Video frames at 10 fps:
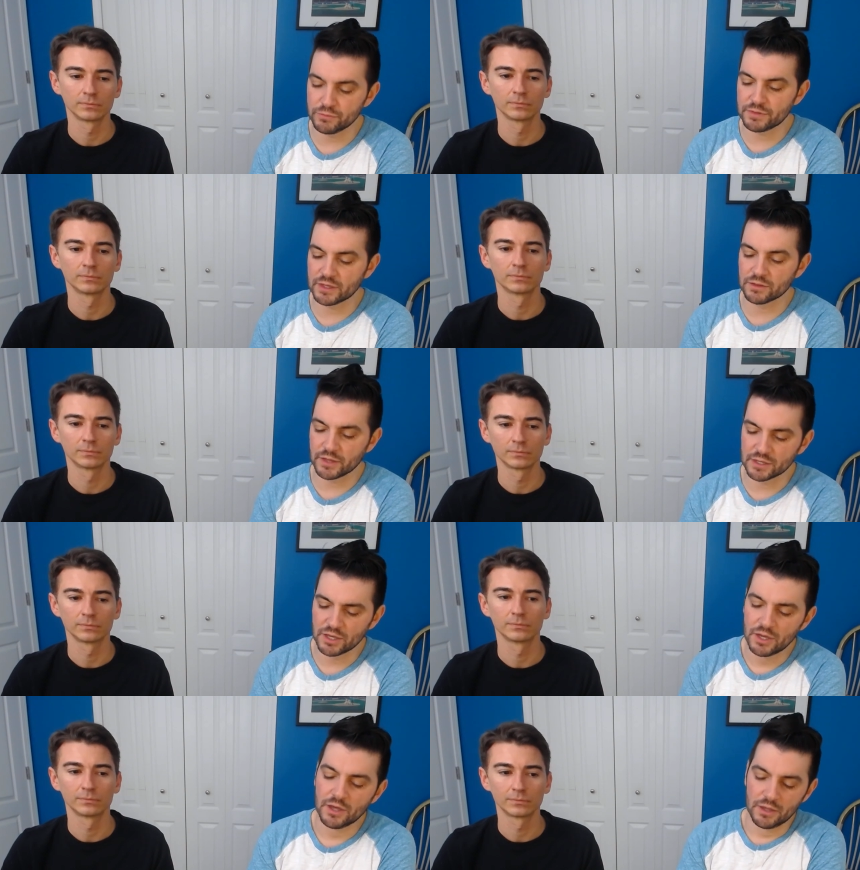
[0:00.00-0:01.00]
Speaker 1: think like
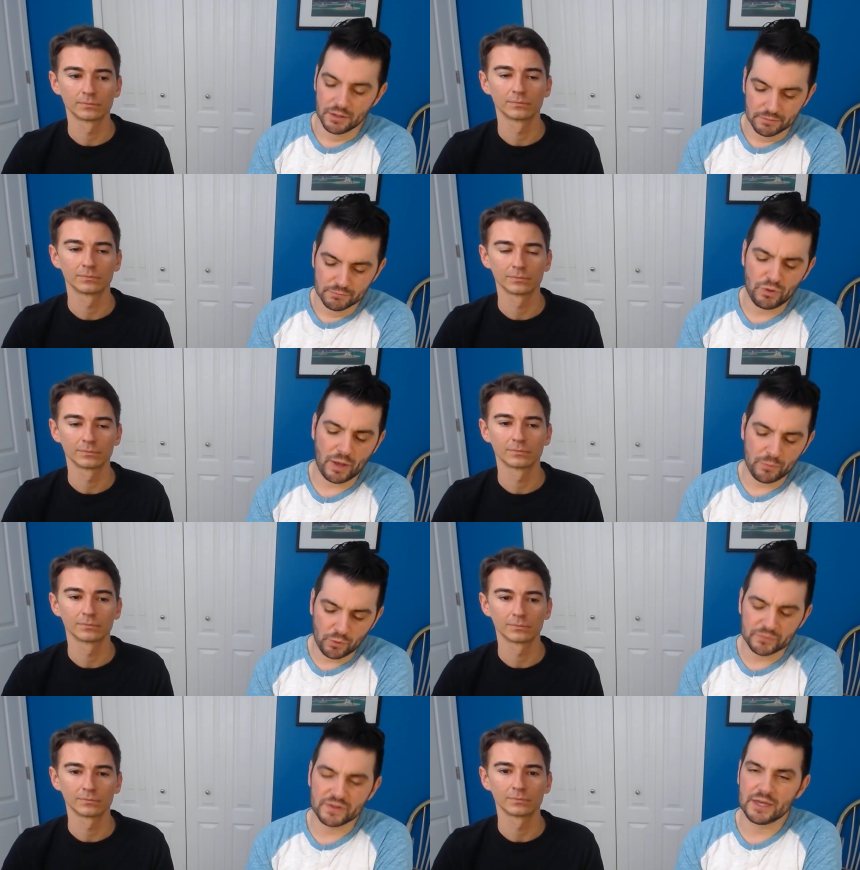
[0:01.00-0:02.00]
Robin
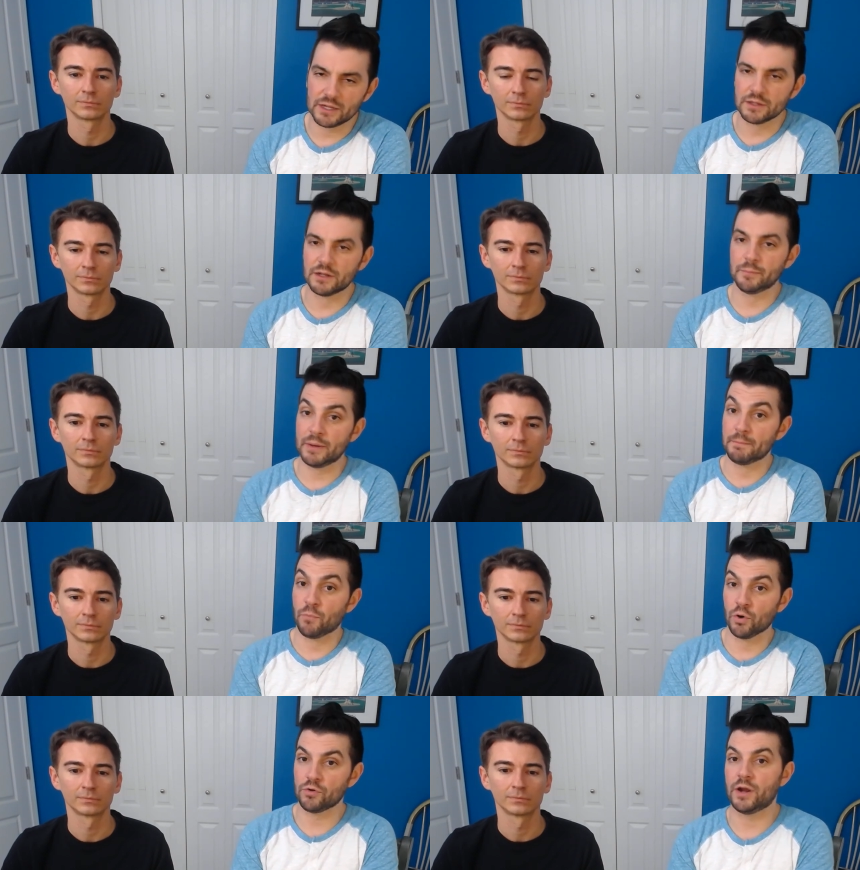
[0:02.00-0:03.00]
Williams can get a little bit
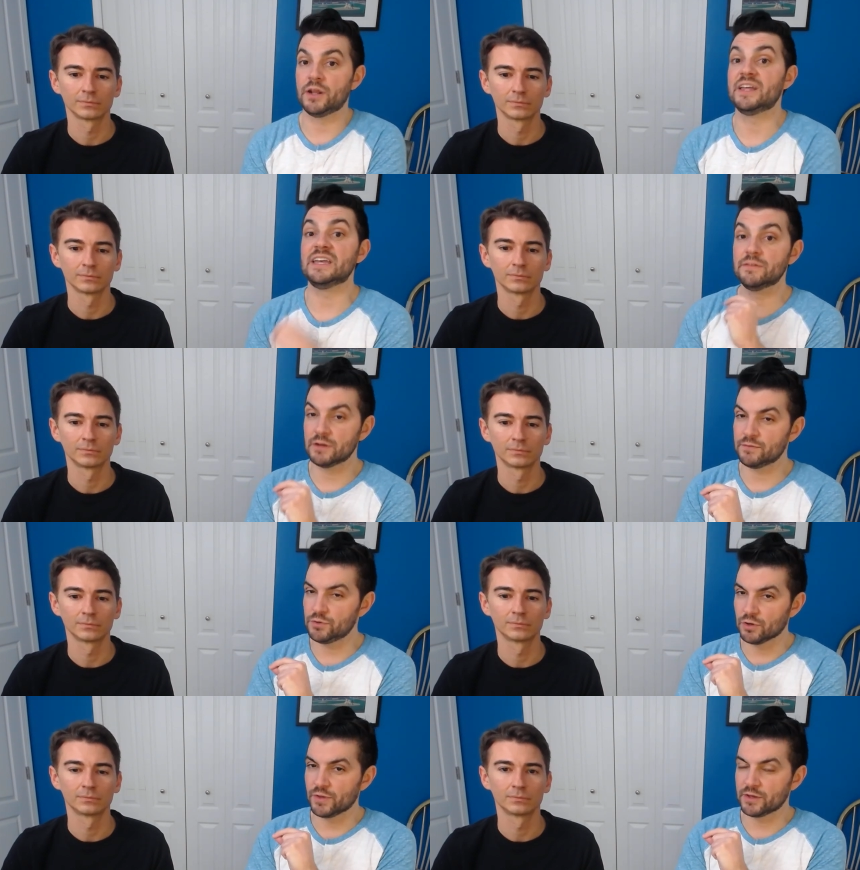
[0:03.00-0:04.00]
more credit, even if you
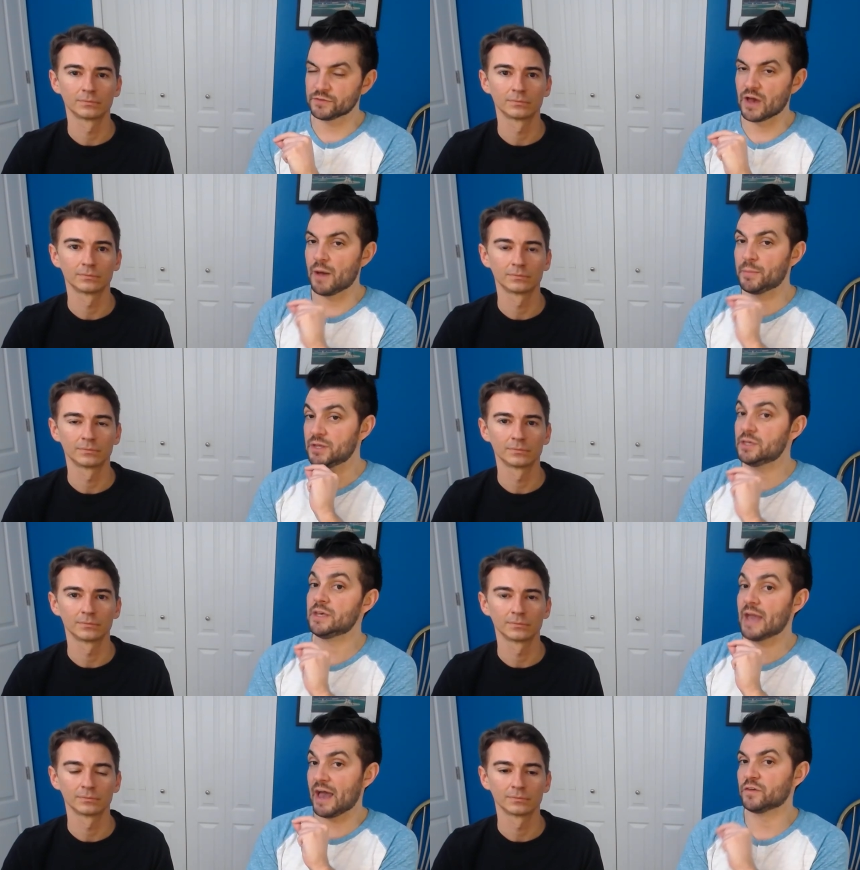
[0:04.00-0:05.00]
don't like his comedy.
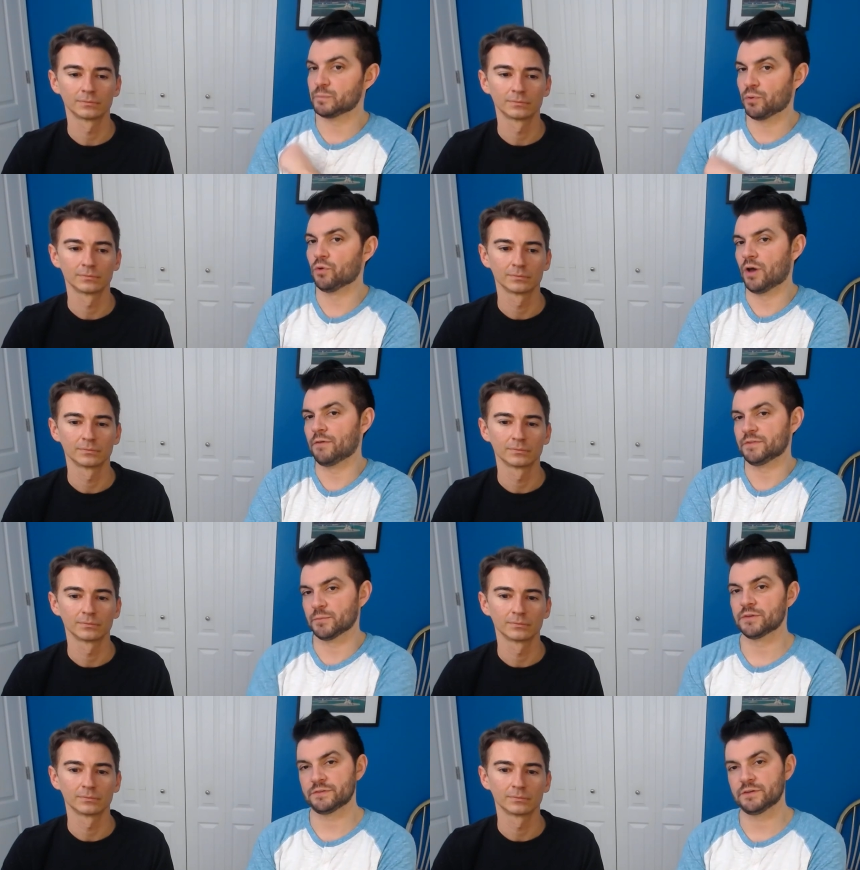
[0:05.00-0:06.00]
He has pulled off some
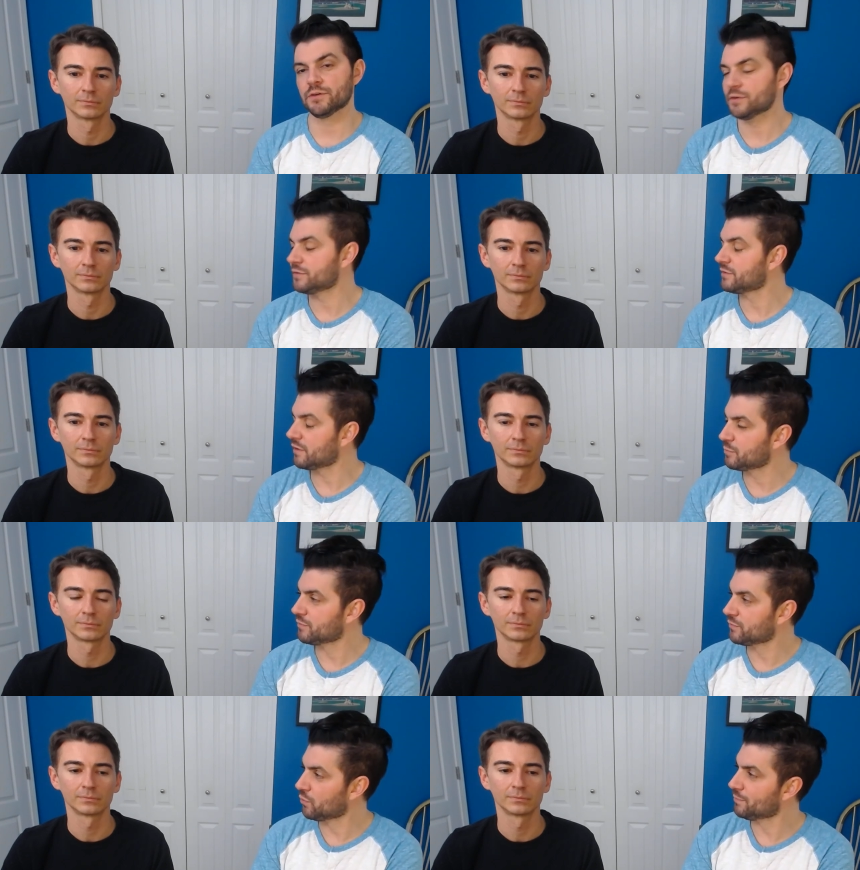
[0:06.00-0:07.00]
of the serious stuff
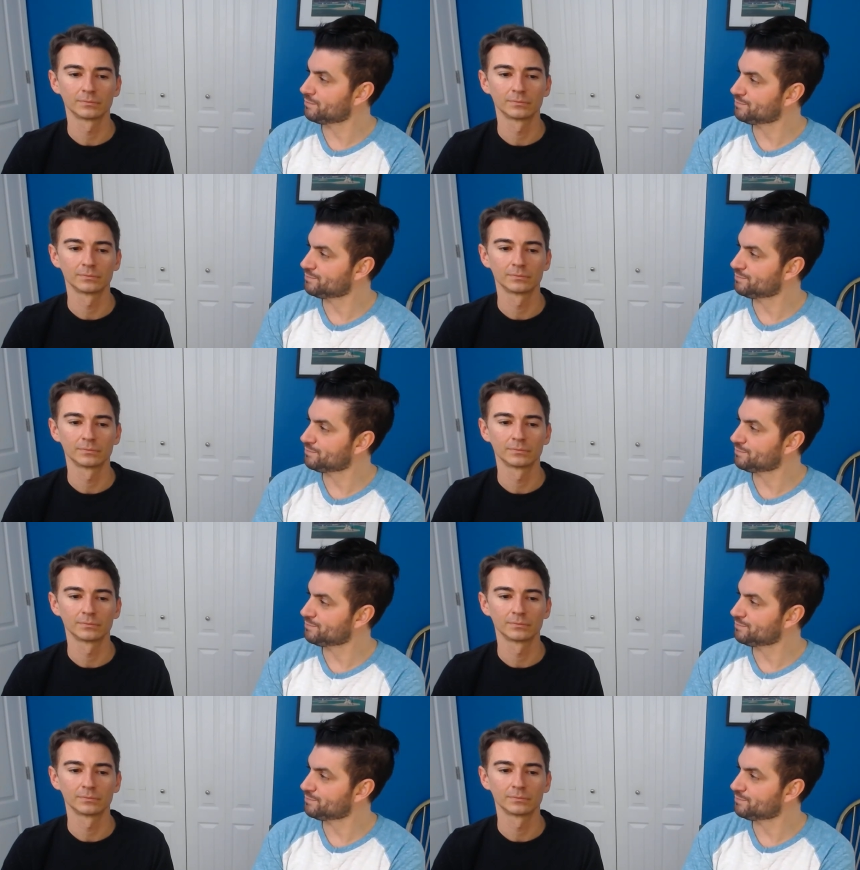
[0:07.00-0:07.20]
before.